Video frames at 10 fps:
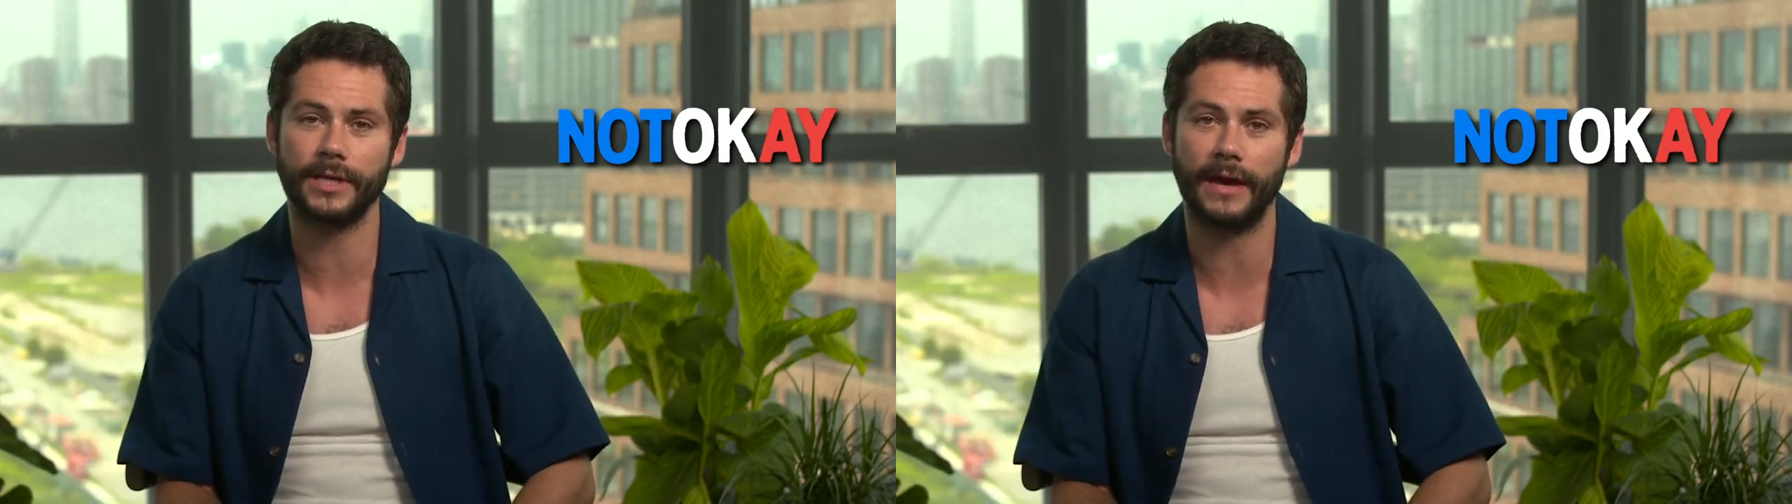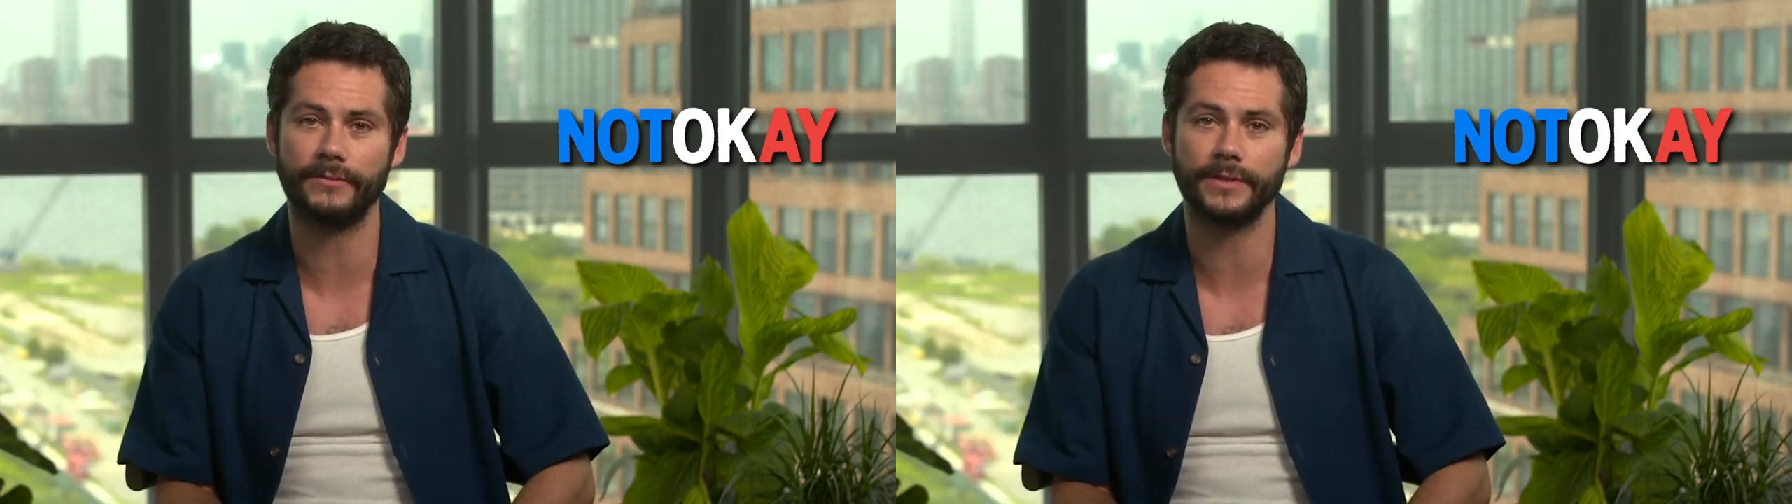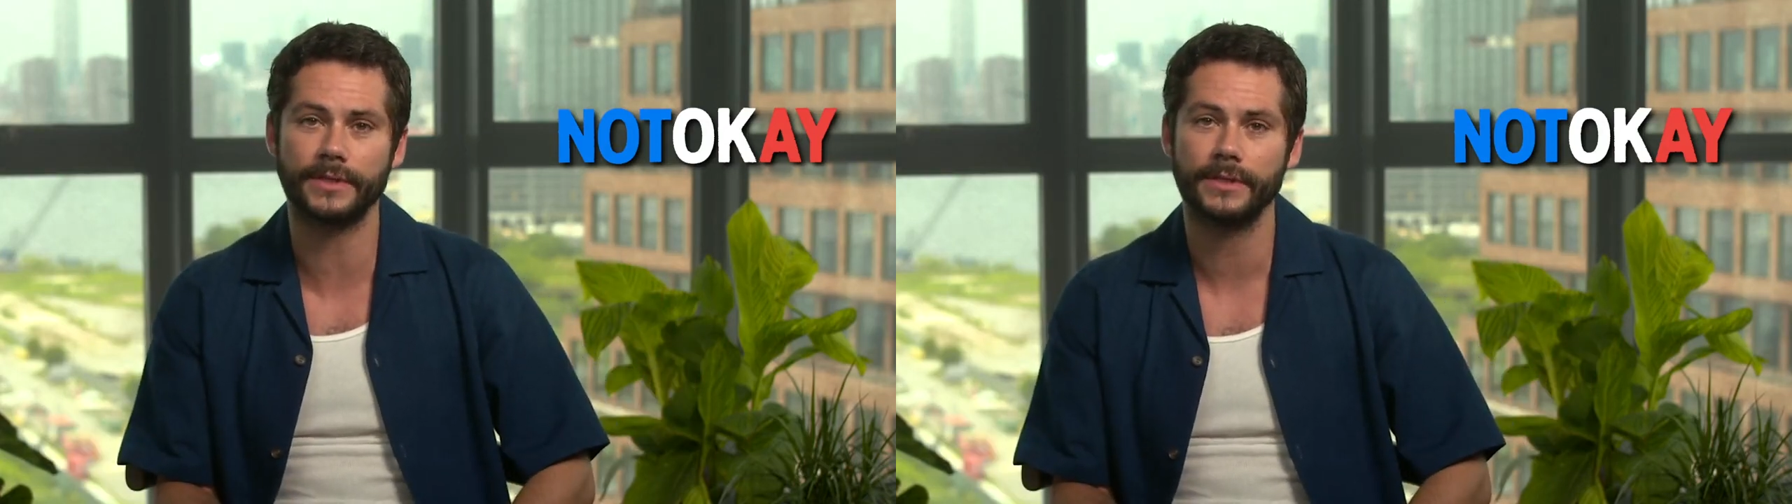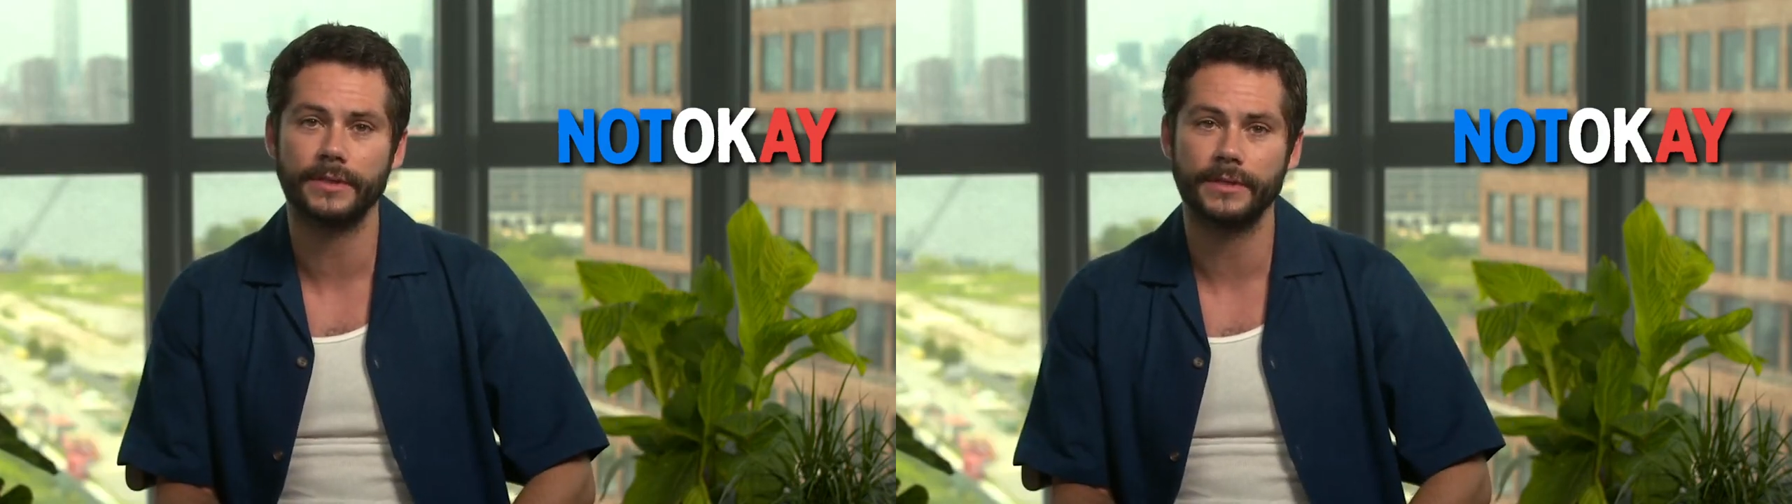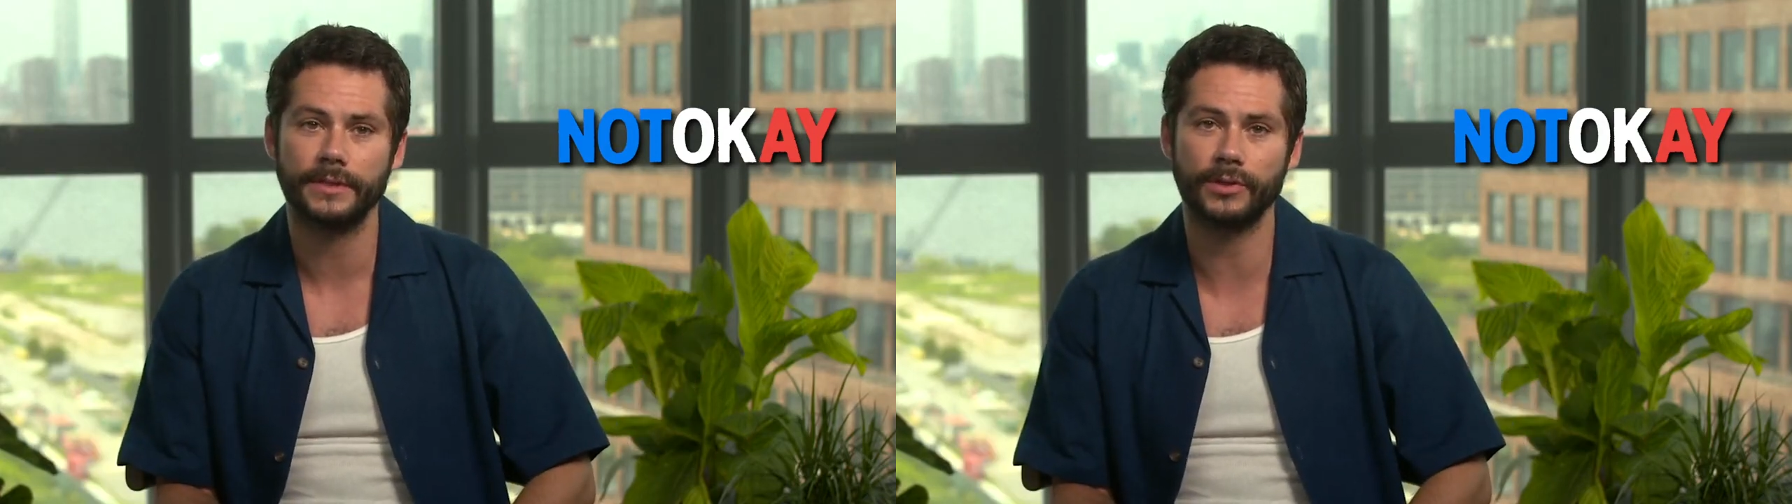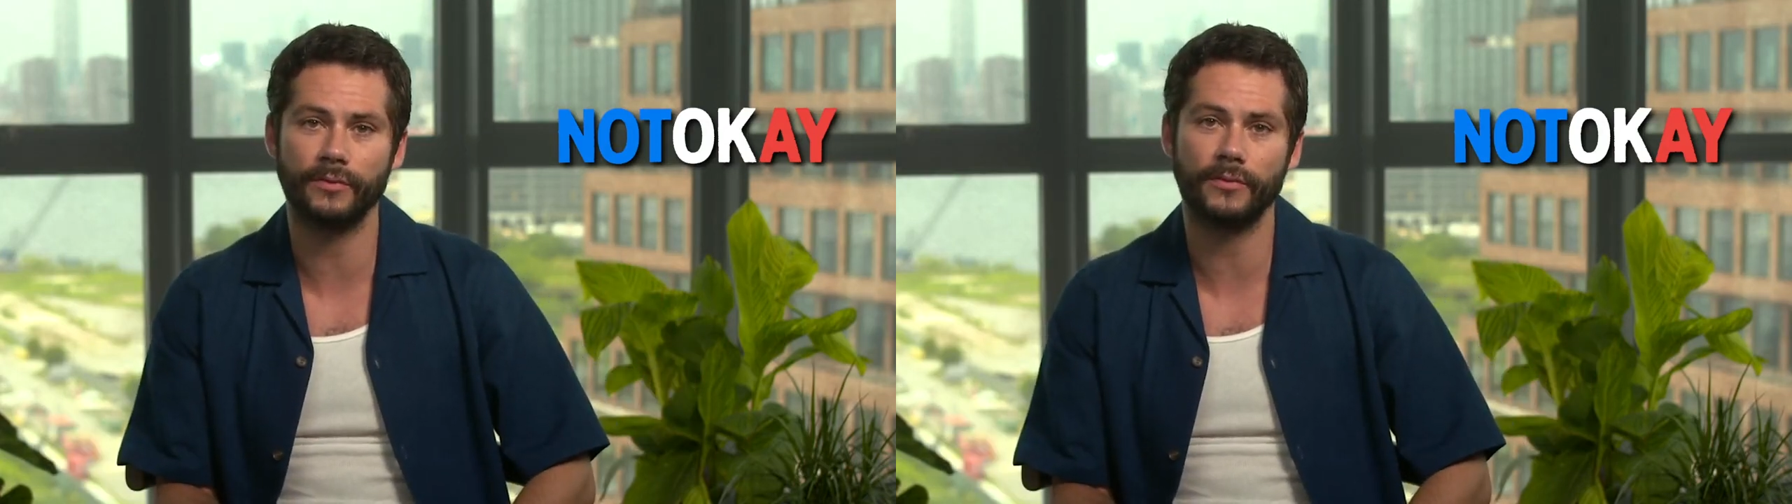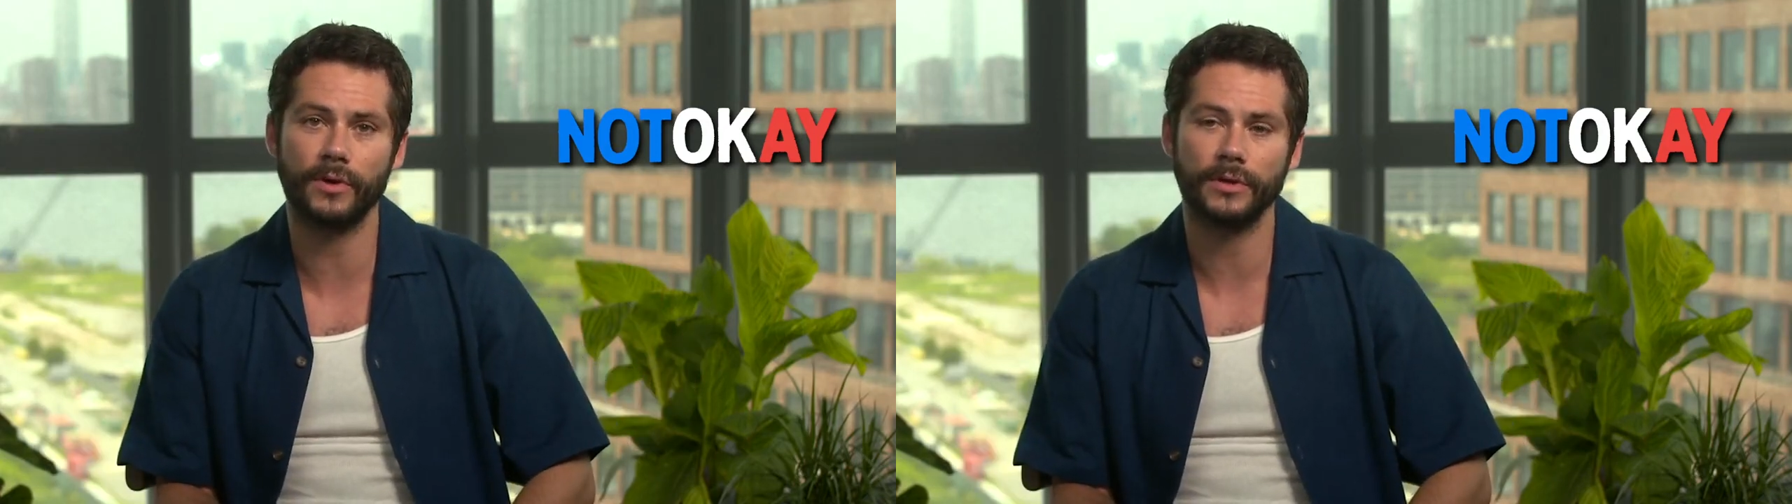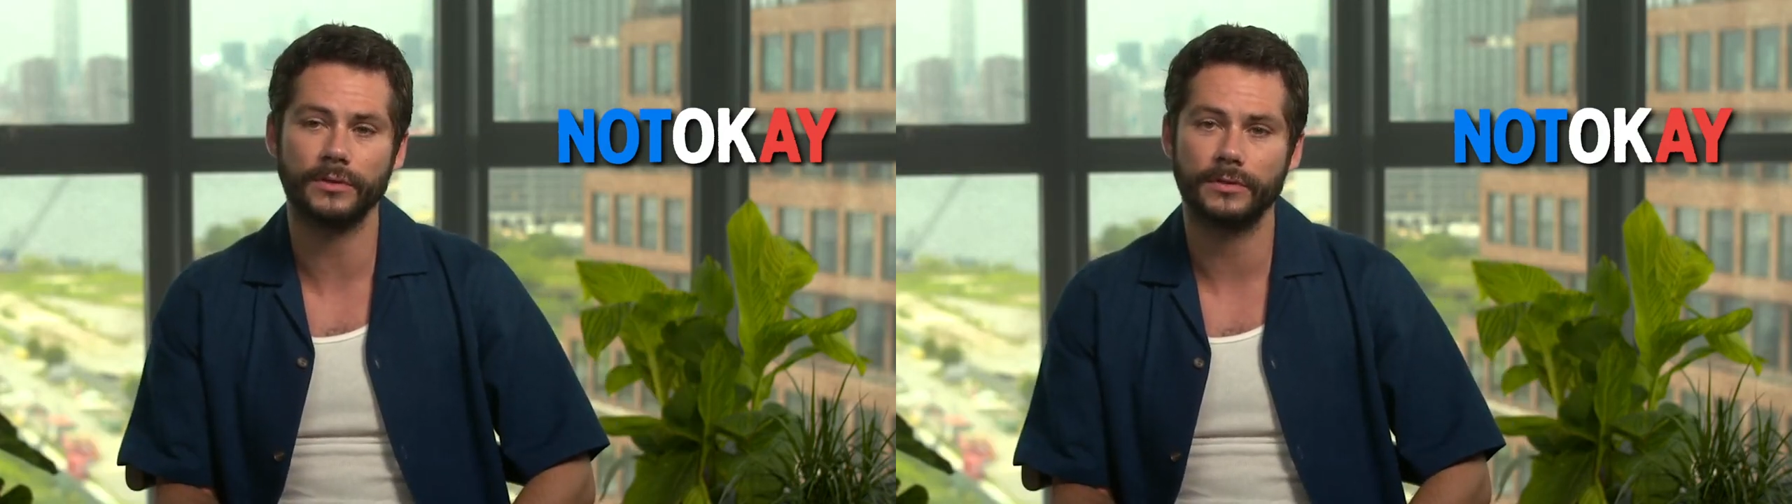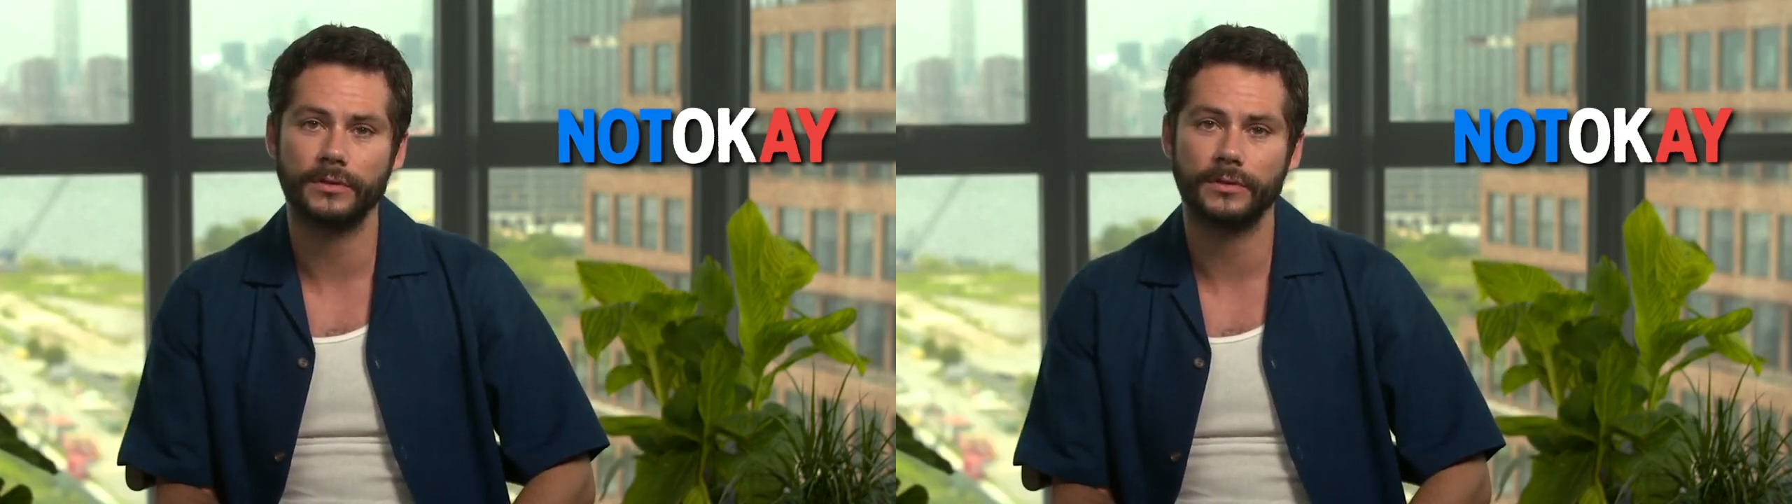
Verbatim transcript: haven't so far.